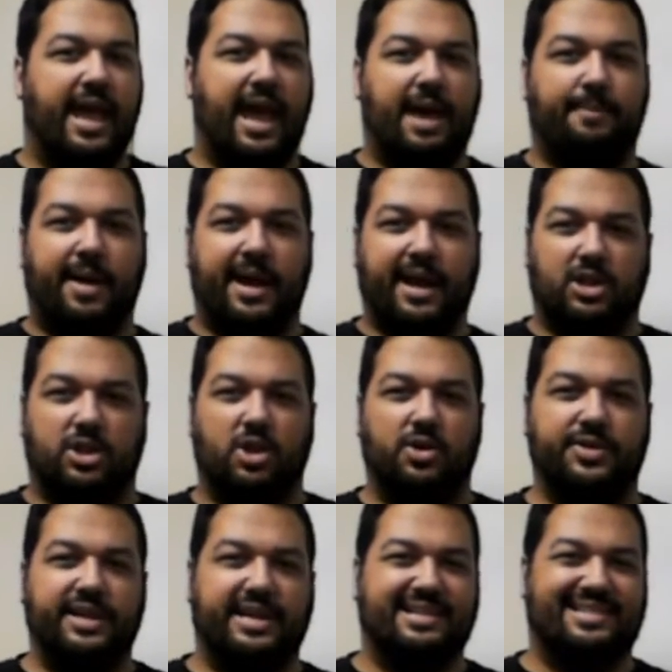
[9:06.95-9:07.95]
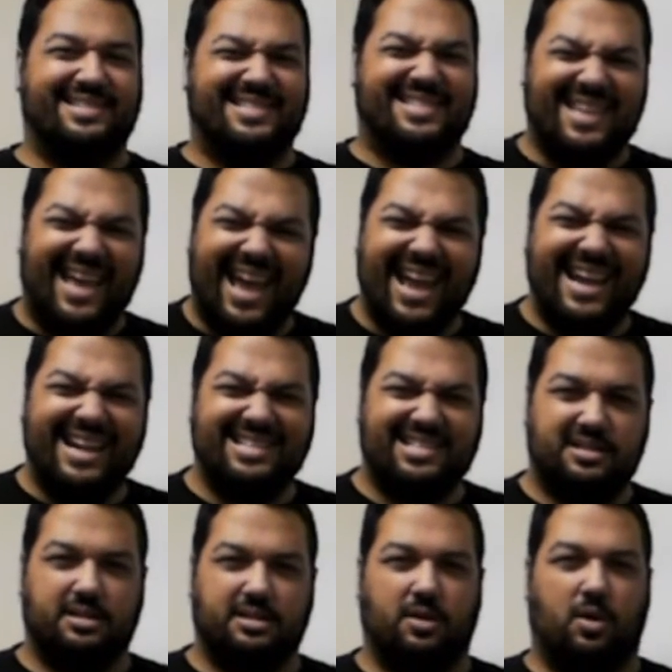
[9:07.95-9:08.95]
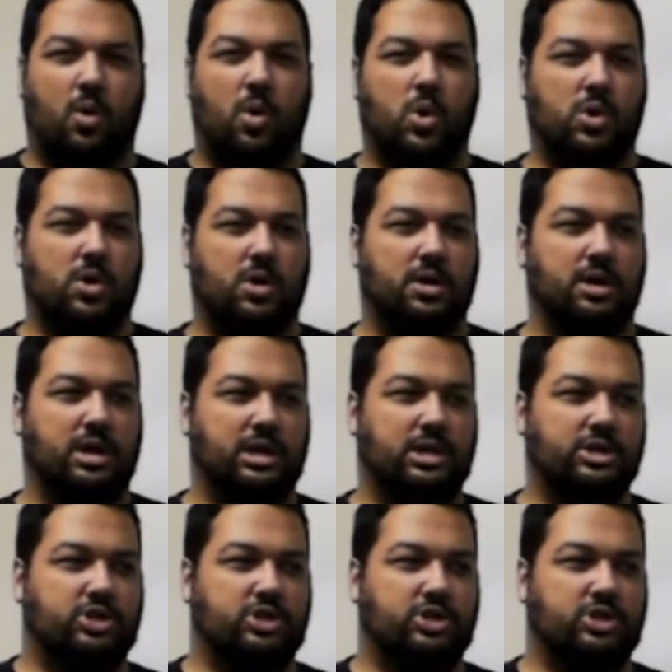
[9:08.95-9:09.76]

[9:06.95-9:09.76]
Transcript: and my clothing is tight or